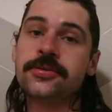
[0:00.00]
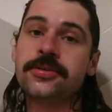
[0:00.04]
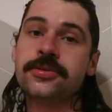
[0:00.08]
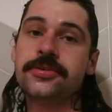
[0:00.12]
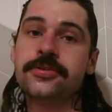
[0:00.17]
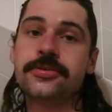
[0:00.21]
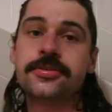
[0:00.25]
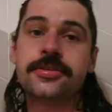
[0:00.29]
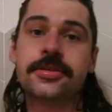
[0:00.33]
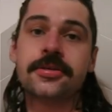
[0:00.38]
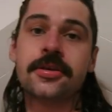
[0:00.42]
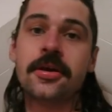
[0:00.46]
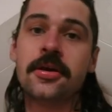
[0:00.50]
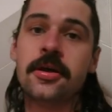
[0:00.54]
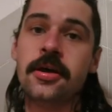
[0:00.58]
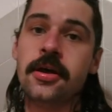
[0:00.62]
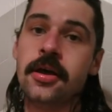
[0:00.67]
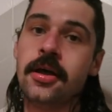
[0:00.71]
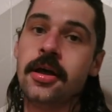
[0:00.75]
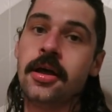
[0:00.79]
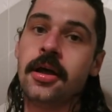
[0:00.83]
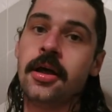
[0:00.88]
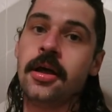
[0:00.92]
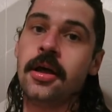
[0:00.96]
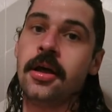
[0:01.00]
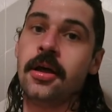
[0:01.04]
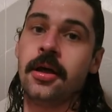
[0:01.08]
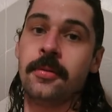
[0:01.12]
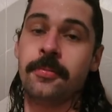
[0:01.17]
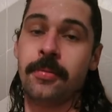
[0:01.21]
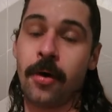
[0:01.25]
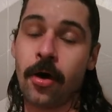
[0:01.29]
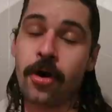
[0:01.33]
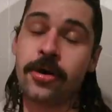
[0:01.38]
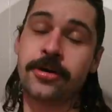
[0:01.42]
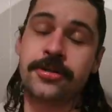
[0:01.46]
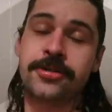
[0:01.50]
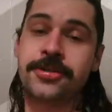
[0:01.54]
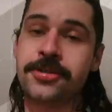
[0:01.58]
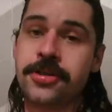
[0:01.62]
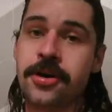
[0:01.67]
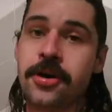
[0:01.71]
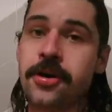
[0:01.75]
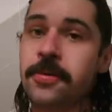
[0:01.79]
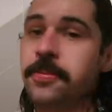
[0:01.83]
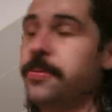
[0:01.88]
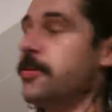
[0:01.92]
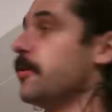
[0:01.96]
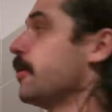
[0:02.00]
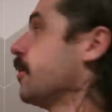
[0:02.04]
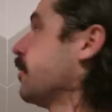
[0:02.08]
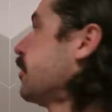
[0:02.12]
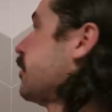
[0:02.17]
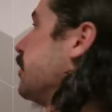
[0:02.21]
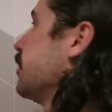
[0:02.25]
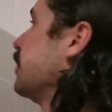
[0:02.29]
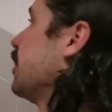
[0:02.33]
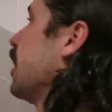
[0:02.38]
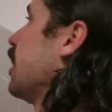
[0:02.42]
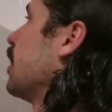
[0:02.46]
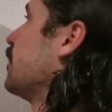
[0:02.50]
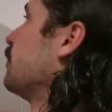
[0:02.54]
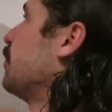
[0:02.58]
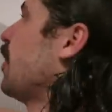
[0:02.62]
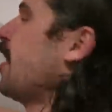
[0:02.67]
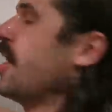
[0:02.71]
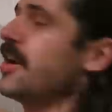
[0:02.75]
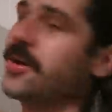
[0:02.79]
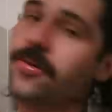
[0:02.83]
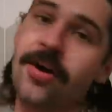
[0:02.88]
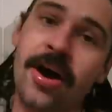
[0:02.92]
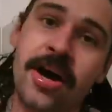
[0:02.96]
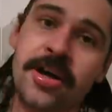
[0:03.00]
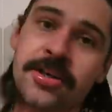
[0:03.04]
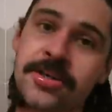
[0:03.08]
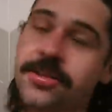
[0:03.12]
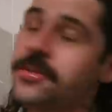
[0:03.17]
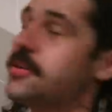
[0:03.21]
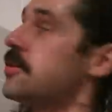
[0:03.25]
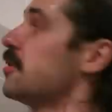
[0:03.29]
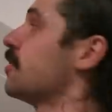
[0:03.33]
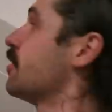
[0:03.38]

use bar soap, not body wash.